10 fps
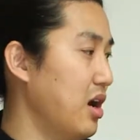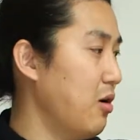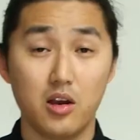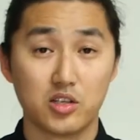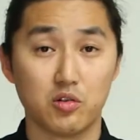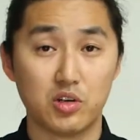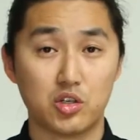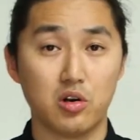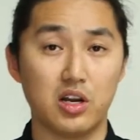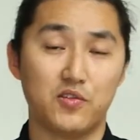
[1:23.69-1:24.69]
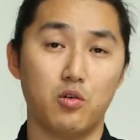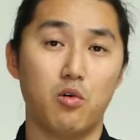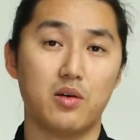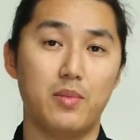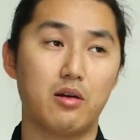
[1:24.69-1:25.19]
Long story short, if you
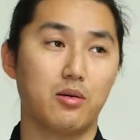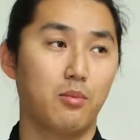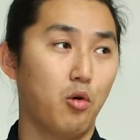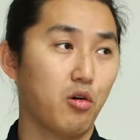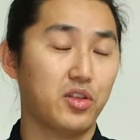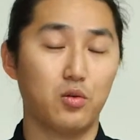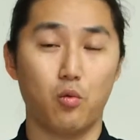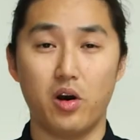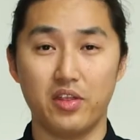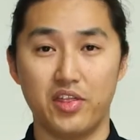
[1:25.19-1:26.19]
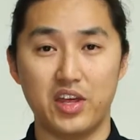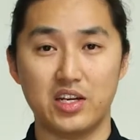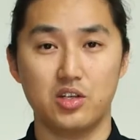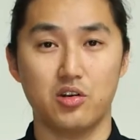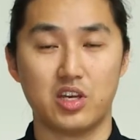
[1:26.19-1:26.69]
want to mount more than one thing
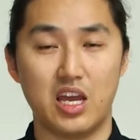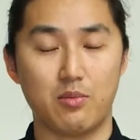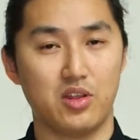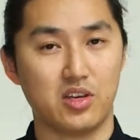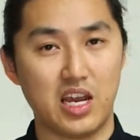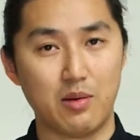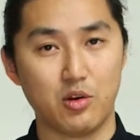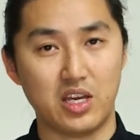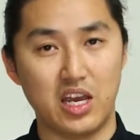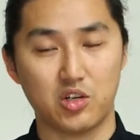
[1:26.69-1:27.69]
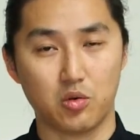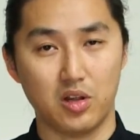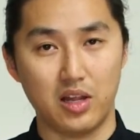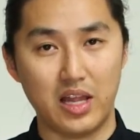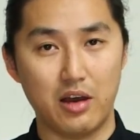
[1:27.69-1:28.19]
to your camera, the camera cage will
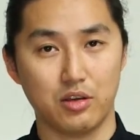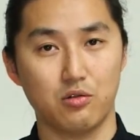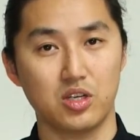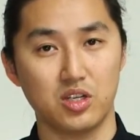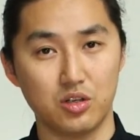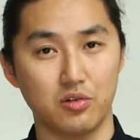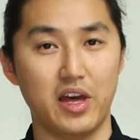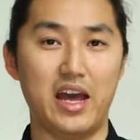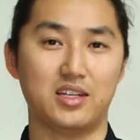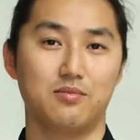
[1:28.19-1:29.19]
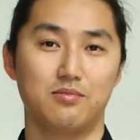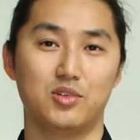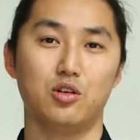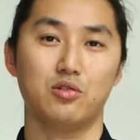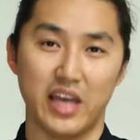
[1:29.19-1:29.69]
allow you to do that.
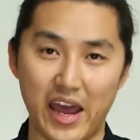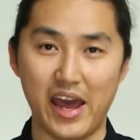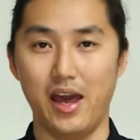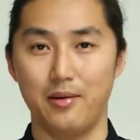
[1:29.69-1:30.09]
So yeah.